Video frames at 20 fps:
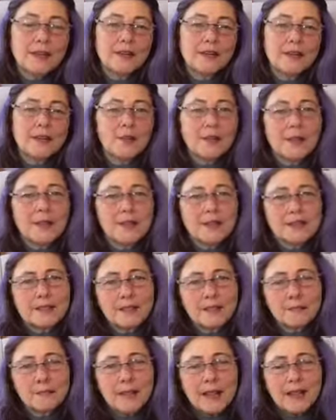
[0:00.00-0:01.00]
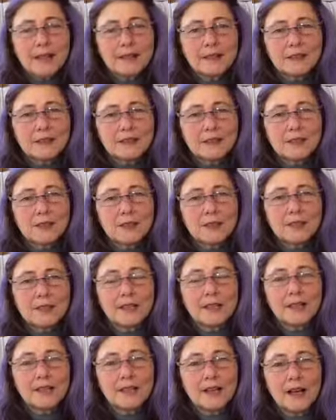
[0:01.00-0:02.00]
her in a way that's unbalanced is really
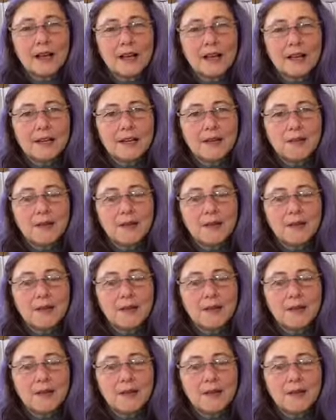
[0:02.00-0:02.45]
unkind.